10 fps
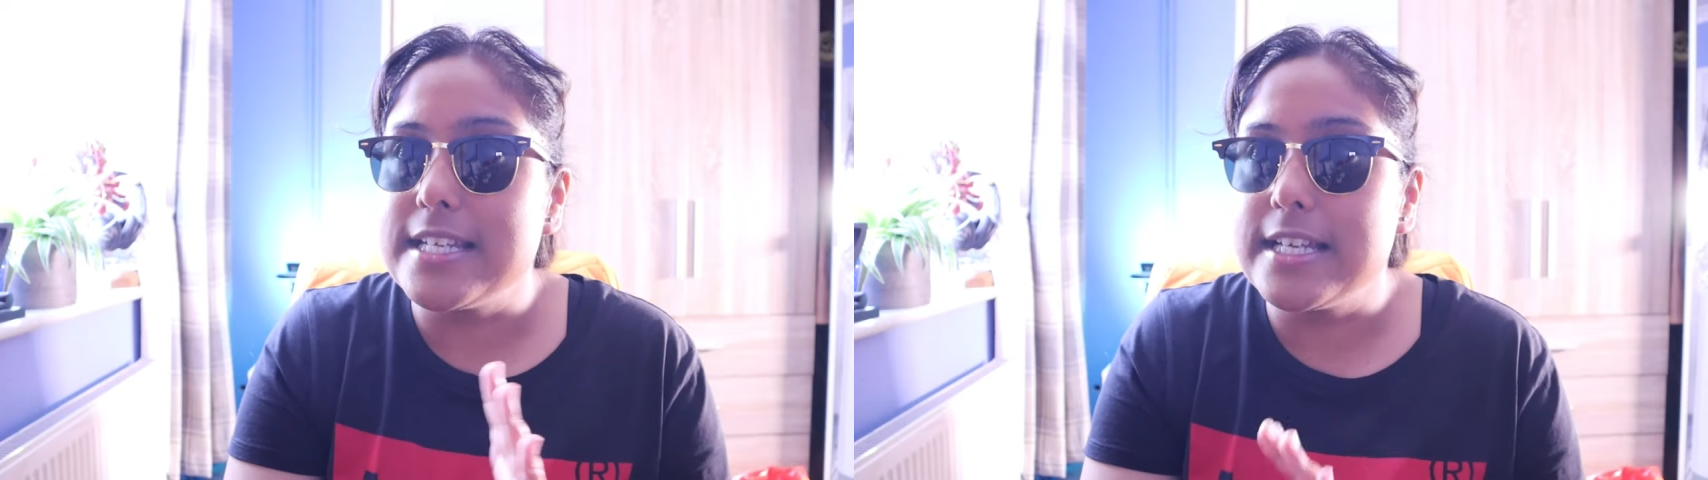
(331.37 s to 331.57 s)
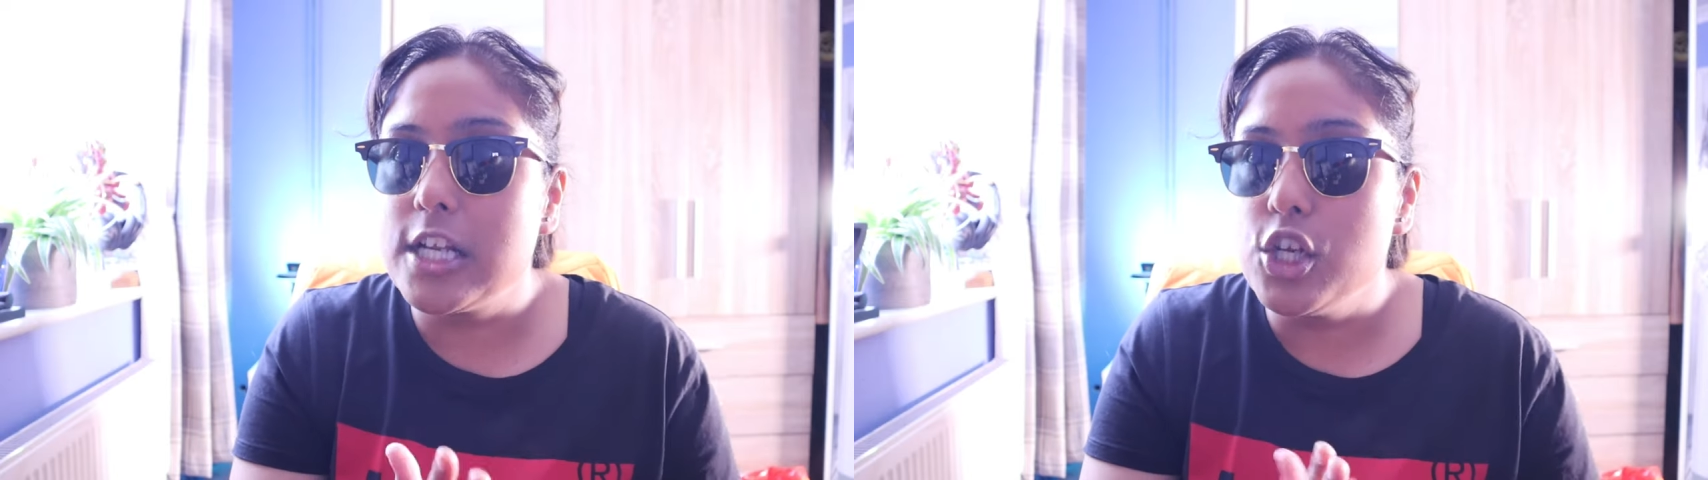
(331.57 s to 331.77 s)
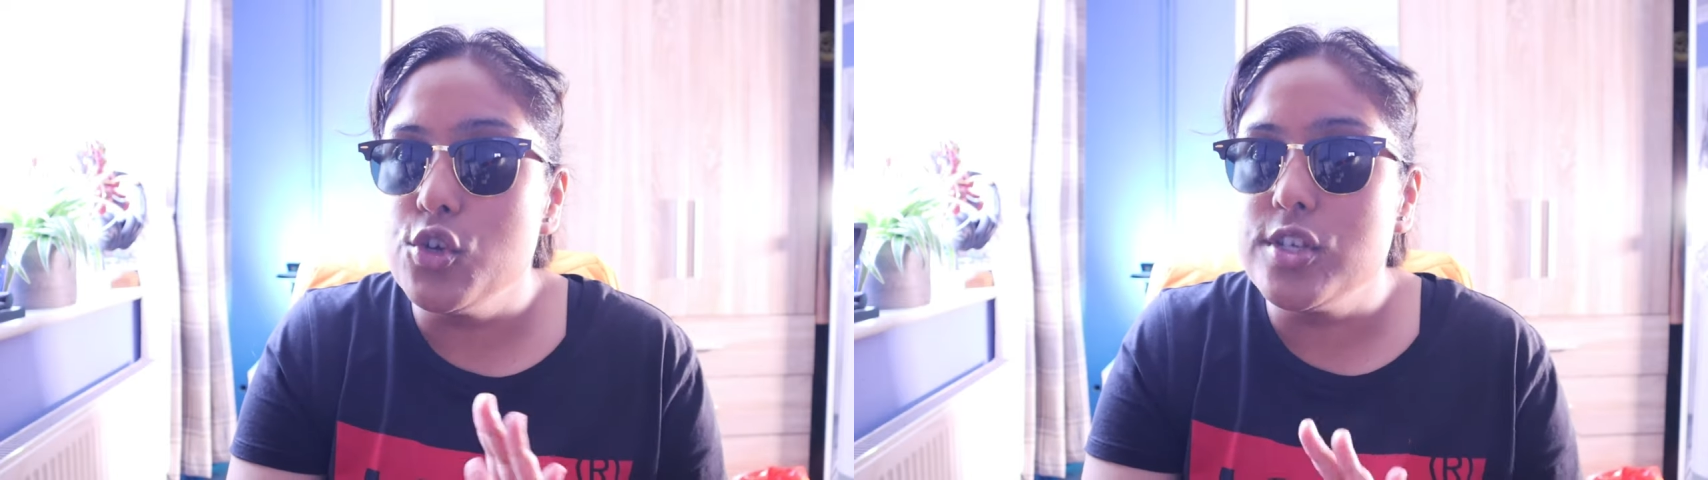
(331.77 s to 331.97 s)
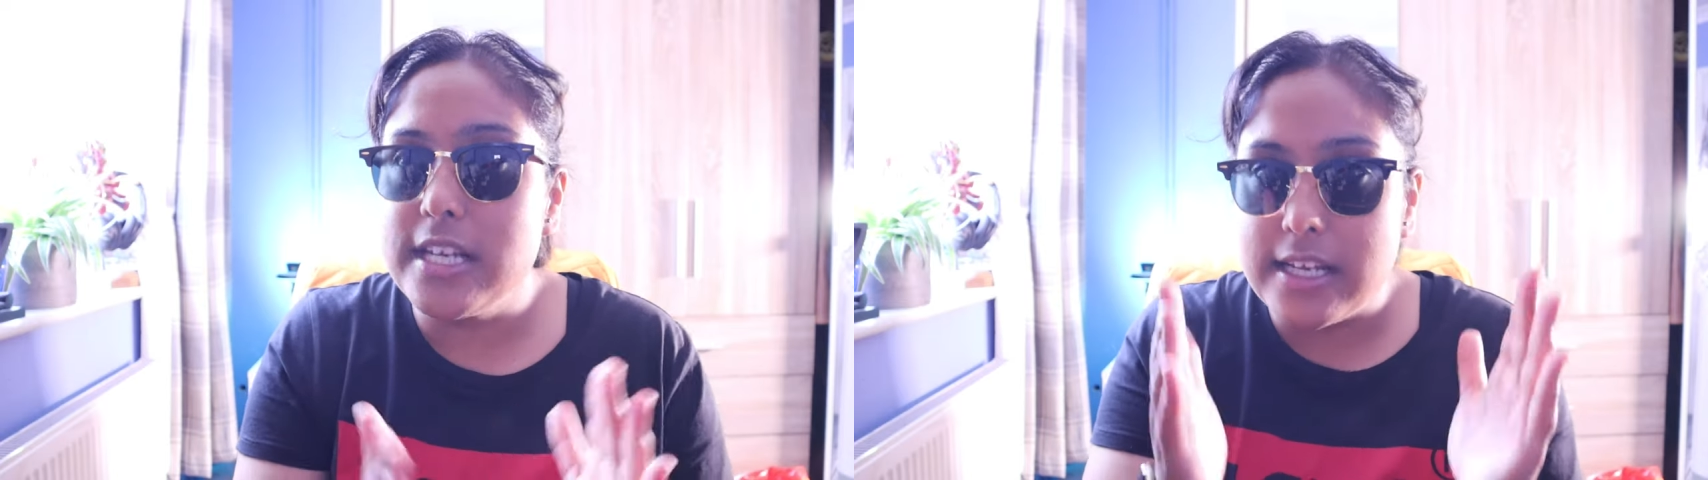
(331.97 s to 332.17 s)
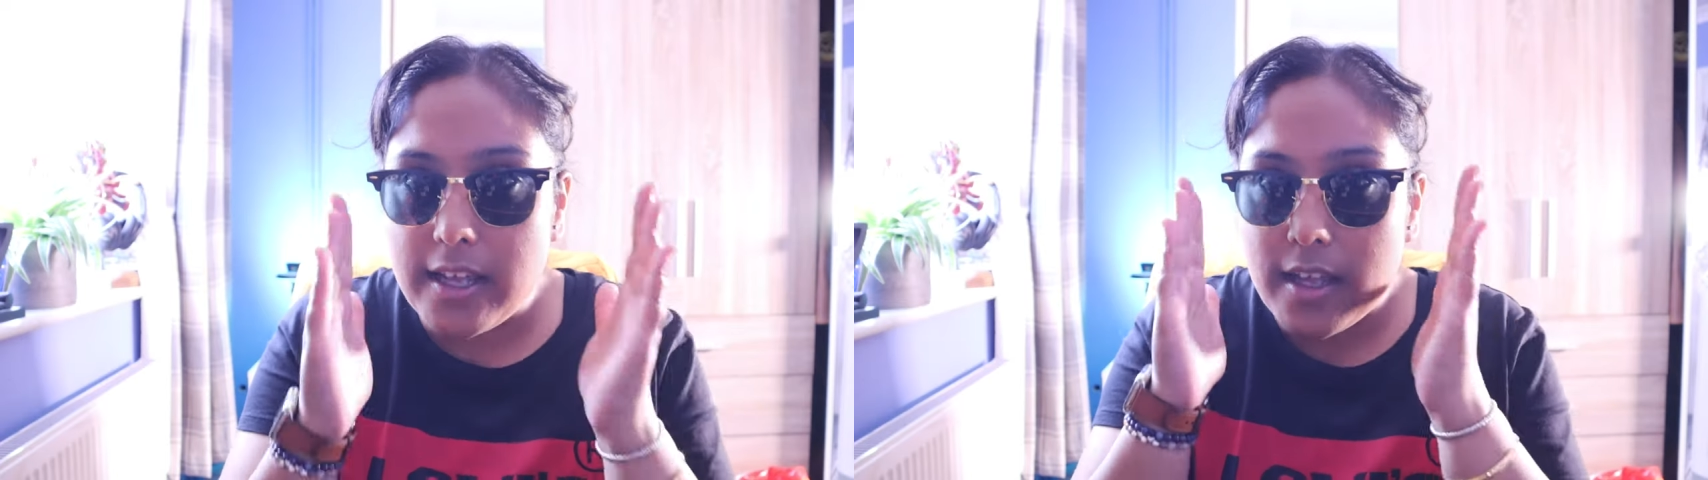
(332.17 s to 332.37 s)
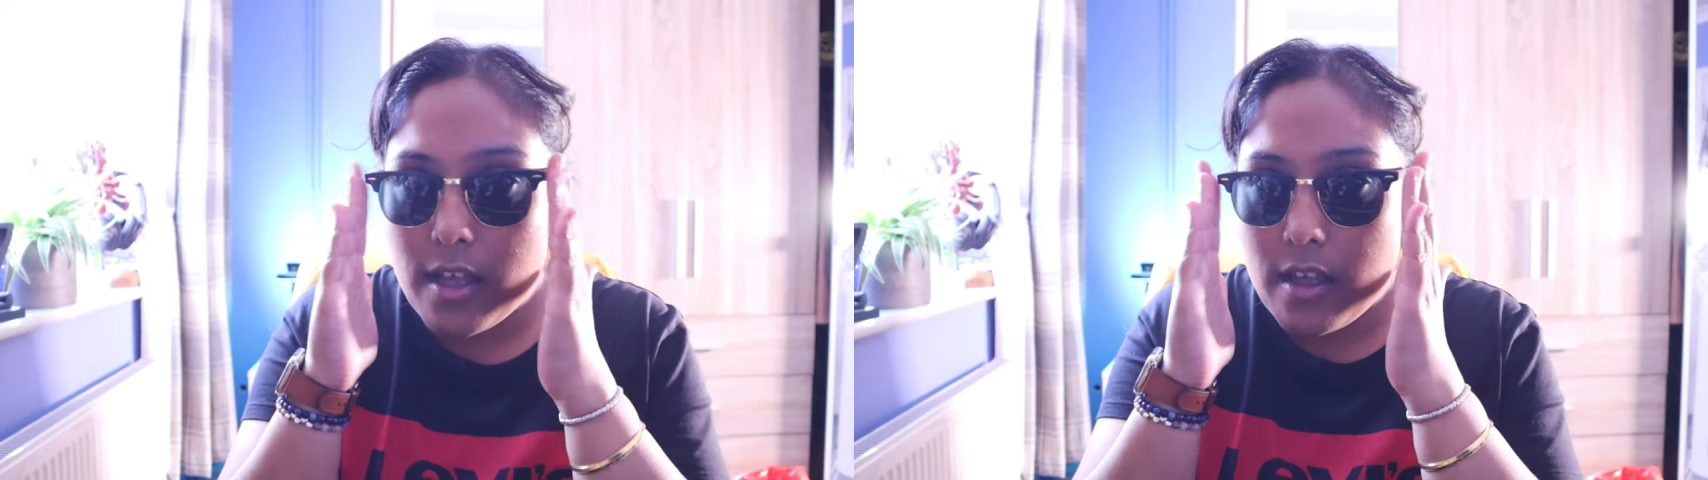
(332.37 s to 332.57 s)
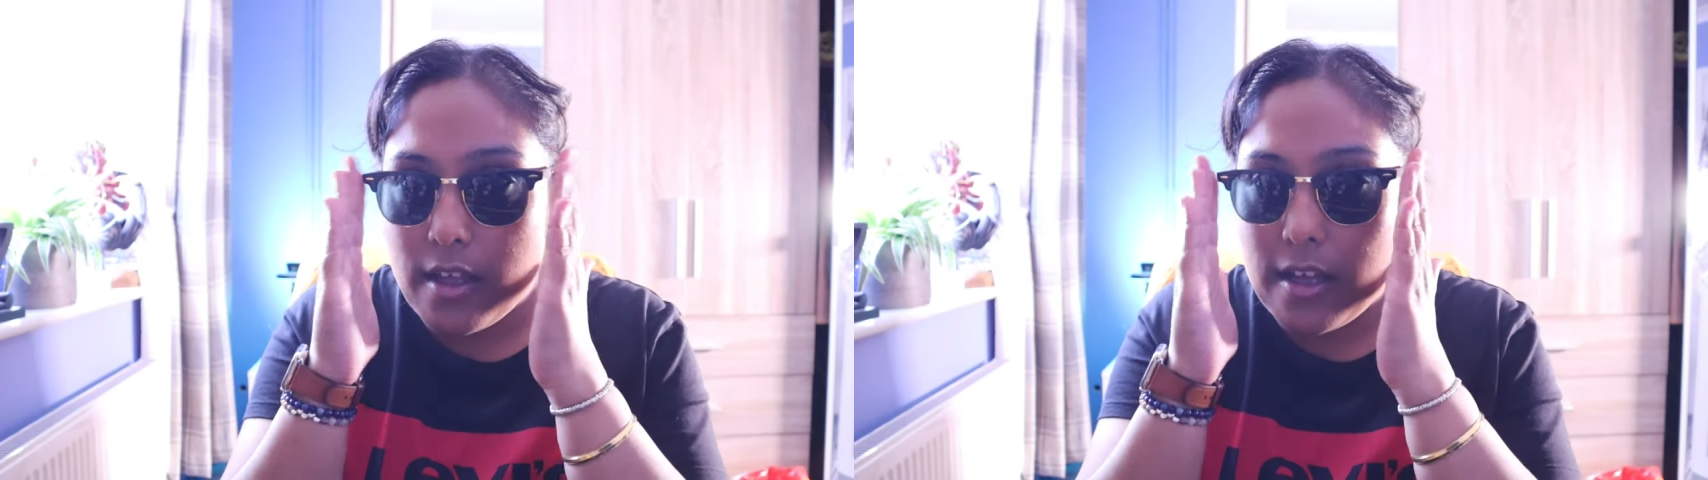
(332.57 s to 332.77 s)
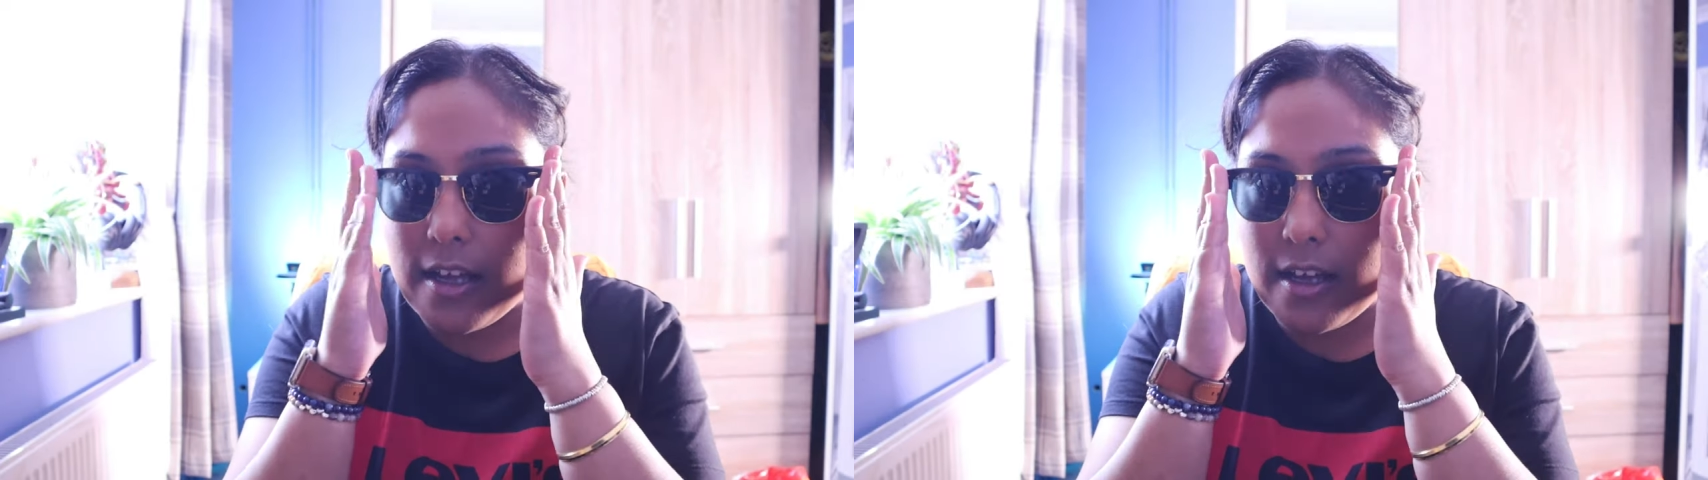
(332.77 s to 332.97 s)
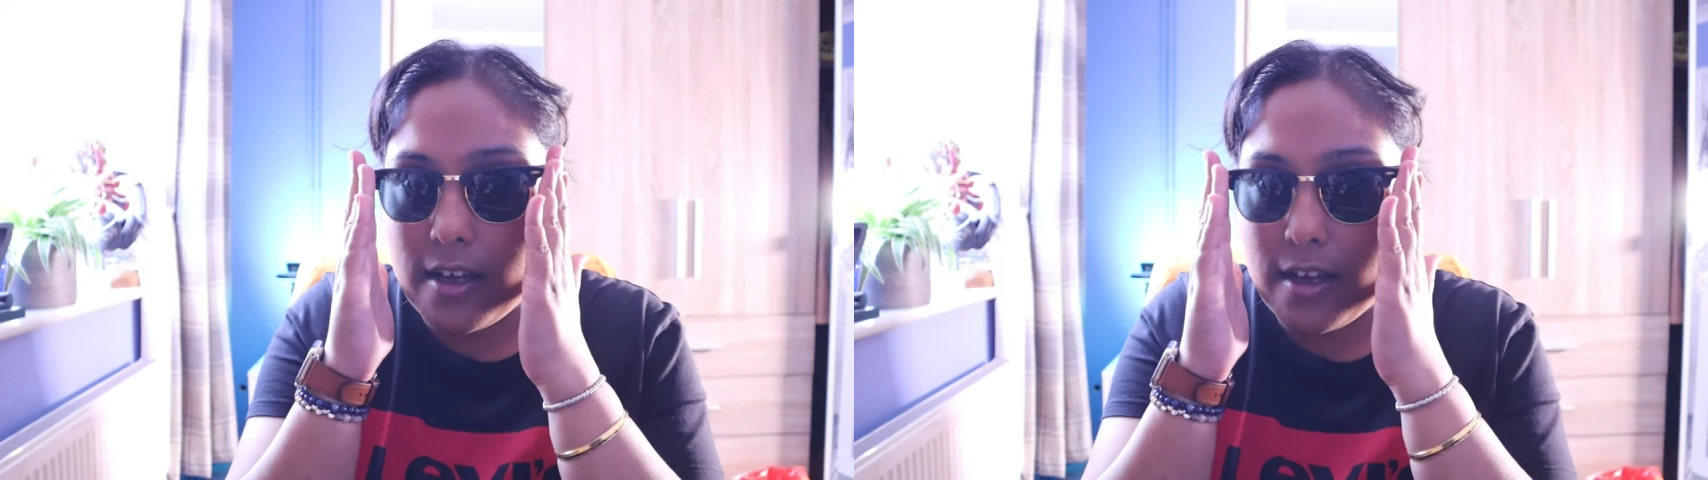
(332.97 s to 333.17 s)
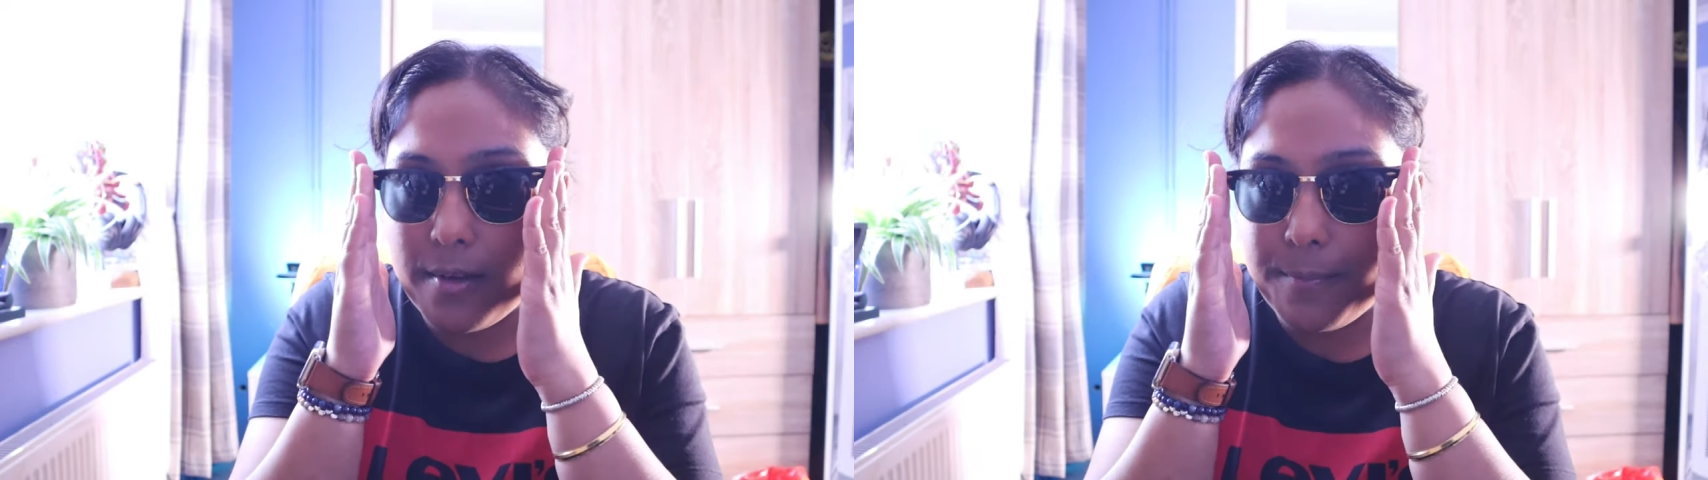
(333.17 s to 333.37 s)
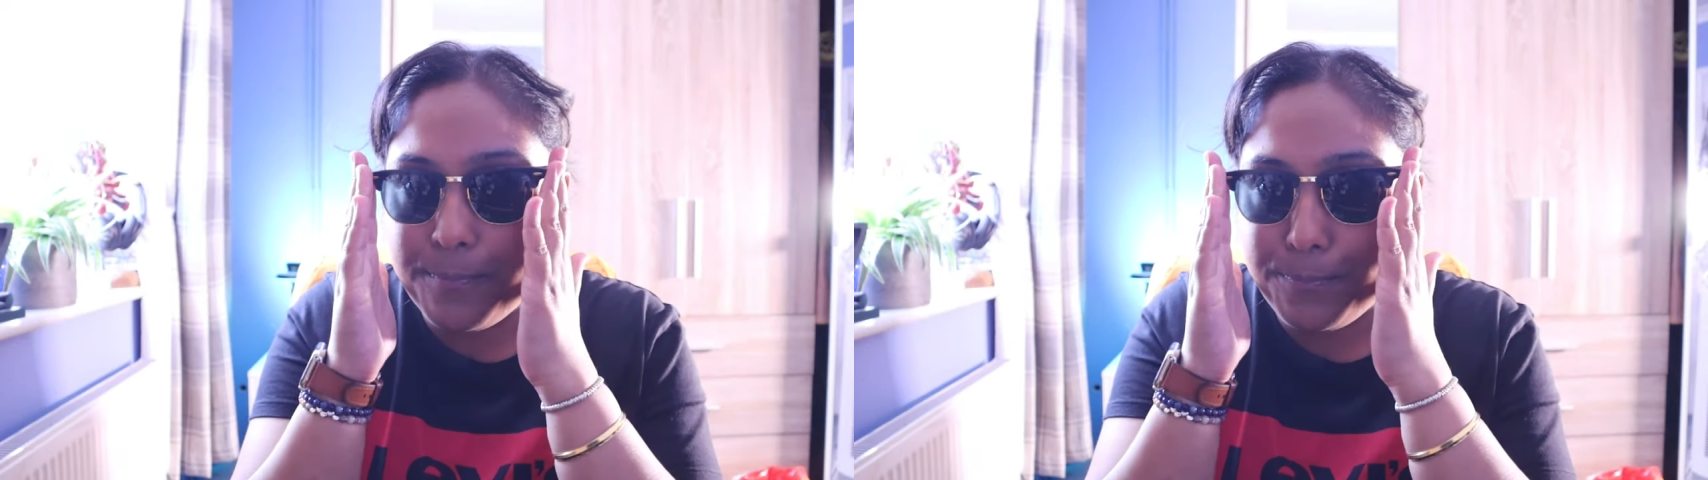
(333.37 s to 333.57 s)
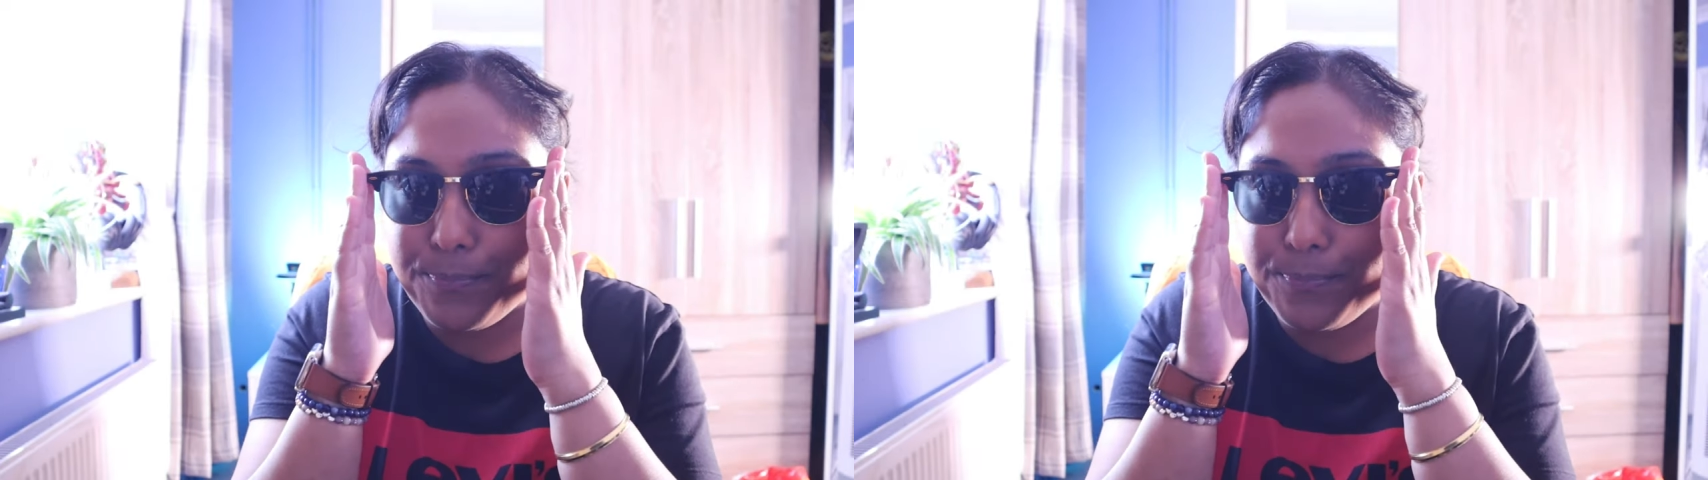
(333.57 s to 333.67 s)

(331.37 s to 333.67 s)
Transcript: including their